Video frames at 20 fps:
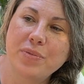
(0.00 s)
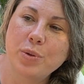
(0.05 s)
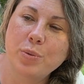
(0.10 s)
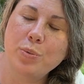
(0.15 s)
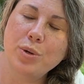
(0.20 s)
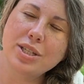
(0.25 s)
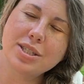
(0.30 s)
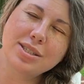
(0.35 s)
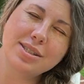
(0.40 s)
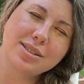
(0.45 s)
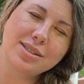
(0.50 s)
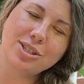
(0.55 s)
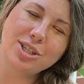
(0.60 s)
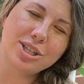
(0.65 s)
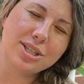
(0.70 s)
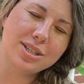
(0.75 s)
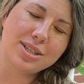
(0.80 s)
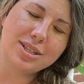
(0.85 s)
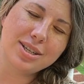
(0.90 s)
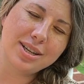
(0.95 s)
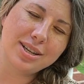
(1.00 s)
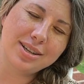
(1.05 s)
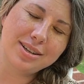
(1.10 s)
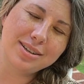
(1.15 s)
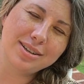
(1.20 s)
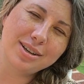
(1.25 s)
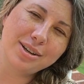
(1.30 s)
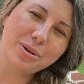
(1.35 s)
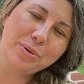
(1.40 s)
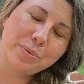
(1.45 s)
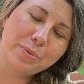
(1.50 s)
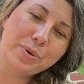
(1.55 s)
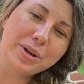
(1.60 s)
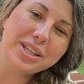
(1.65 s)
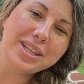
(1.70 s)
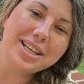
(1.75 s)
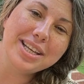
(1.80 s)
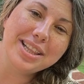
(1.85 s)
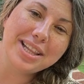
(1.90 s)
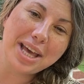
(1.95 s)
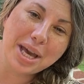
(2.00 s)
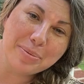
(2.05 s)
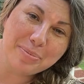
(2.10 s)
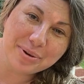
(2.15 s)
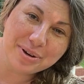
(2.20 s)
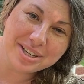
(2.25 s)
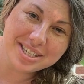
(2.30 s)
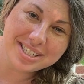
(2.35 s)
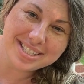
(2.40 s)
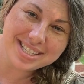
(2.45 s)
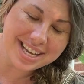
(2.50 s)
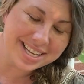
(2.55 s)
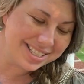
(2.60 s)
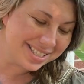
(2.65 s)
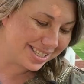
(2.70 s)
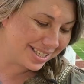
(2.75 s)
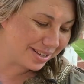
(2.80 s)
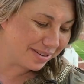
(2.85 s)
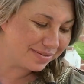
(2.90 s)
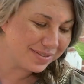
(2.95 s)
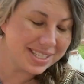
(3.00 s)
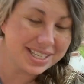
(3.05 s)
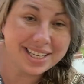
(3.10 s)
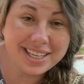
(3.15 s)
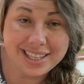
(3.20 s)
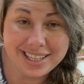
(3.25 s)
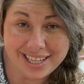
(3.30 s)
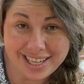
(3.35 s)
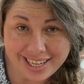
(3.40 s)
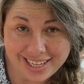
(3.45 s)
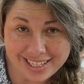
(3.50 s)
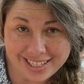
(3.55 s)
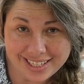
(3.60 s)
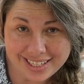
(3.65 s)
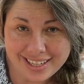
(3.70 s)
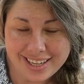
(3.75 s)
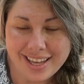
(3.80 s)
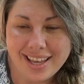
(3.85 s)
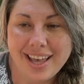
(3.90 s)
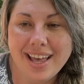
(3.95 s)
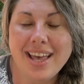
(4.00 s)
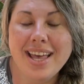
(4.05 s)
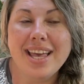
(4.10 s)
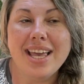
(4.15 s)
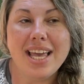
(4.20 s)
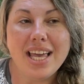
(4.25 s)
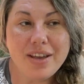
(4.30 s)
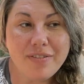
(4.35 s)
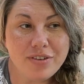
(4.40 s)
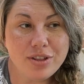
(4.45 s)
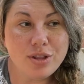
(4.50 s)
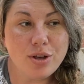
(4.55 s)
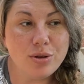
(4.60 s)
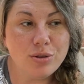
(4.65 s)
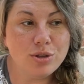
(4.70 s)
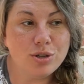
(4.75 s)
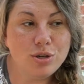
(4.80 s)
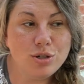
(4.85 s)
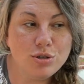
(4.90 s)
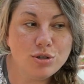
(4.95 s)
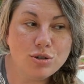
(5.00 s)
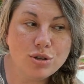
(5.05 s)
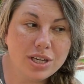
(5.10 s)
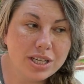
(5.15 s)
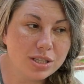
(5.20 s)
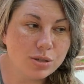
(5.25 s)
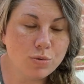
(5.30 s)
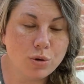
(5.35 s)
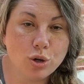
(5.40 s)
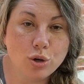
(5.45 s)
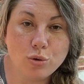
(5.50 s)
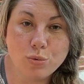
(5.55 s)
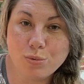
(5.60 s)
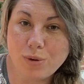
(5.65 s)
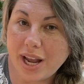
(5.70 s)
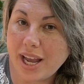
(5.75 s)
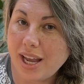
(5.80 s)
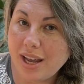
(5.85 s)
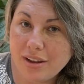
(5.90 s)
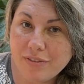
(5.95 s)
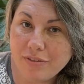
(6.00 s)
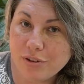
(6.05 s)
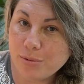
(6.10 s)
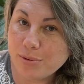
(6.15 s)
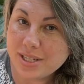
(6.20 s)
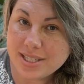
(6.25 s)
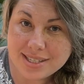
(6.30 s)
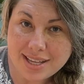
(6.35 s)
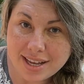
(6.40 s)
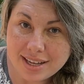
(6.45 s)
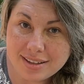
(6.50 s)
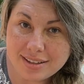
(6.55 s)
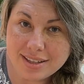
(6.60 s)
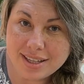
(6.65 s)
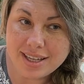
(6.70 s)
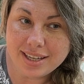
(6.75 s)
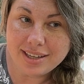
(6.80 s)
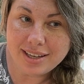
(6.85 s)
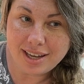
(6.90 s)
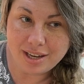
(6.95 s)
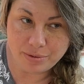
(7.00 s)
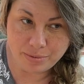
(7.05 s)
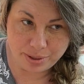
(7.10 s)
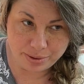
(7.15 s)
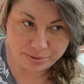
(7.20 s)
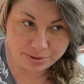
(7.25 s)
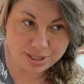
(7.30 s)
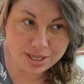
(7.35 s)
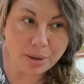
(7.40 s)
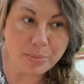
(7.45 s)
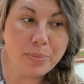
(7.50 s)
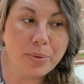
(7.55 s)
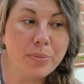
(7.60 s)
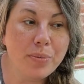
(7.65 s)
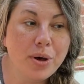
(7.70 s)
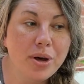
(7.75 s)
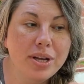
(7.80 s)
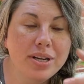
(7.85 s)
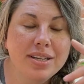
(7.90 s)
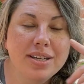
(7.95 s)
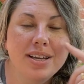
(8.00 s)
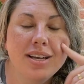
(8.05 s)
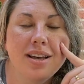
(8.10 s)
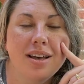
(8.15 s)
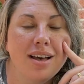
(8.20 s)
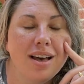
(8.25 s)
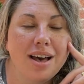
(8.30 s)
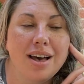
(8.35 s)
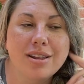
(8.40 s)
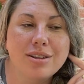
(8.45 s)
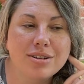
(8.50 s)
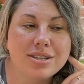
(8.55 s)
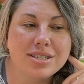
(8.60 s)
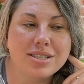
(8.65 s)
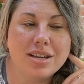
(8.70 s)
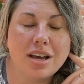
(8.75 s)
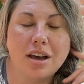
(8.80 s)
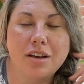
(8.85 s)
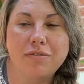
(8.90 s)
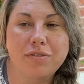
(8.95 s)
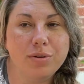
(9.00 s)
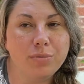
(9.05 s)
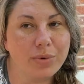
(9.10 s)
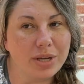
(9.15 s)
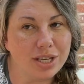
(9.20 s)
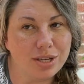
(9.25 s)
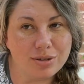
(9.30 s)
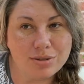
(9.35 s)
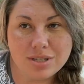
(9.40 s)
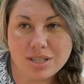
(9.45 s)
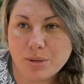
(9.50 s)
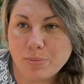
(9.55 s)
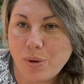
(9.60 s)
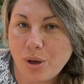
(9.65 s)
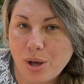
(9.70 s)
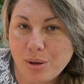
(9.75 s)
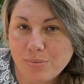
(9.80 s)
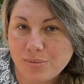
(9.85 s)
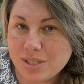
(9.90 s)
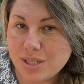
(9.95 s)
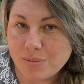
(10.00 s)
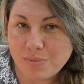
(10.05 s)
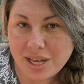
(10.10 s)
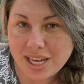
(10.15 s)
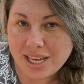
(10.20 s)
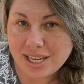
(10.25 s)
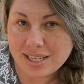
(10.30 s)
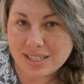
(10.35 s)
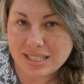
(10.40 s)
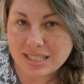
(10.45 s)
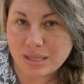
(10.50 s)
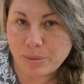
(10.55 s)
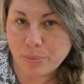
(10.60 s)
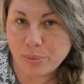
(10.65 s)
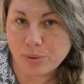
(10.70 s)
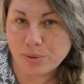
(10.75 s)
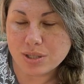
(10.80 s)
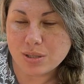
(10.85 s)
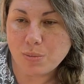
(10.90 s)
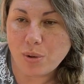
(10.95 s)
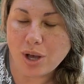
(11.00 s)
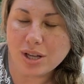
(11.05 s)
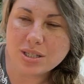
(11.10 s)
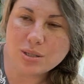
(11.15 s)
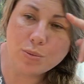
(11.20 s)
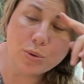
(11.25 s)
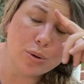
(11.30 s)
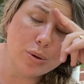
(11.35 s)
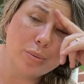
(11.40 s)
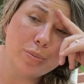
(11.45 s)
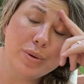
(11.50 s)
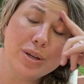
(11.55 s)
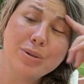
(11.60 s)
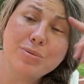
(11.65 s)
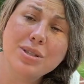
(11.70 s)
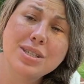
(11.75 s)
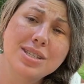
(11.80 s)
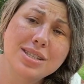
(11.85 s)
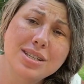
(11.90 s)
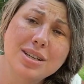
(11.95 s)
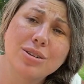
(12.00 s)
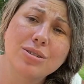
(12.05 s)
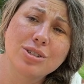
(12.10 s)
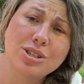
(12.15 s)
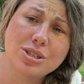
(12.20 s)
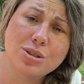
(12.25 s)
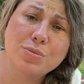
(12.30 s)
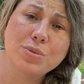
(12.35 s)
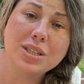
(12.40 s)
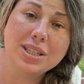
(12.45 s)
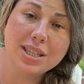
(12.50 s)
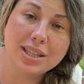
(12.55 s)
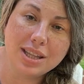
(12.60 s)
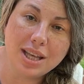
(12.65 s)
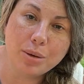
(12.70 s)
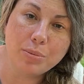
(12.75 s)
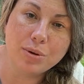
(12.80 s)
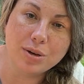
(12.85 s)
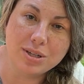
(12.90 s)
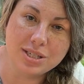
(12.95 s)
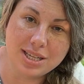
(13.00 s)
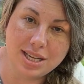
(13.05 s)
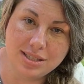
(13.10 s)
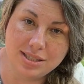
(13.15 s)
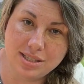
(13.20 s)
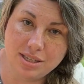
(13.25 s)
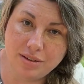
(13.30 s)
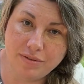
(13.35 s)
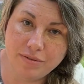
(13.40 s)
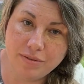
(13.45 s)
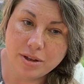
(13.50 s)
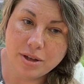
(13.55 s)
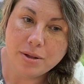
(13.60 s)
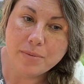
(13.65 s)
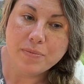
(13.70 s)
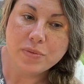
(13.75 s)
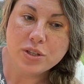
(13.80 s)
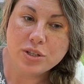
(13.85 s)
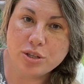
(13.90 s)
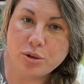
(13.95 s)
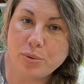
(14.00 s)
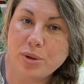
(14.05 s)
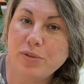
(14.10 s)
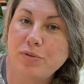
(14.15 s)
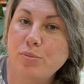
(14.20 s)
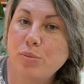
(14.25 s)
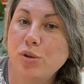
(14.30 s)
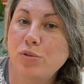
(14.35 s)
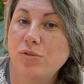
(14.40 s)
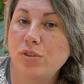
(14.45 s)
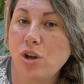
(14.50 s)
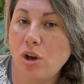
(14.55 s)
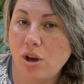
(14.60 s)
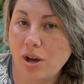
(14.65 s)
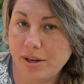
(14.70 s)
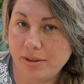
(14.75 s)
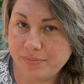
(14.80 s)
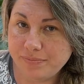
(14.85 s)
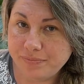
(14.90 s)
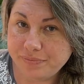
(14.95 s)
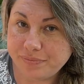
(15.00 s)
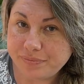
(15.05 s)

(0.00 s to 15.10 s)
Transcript: was just really labor intensive to clean, even though the nutrients were great for recycling and we would dump them on other stuff and we used a pump to make it as simple as possible, but it was still just really labor intensive. So we've moved on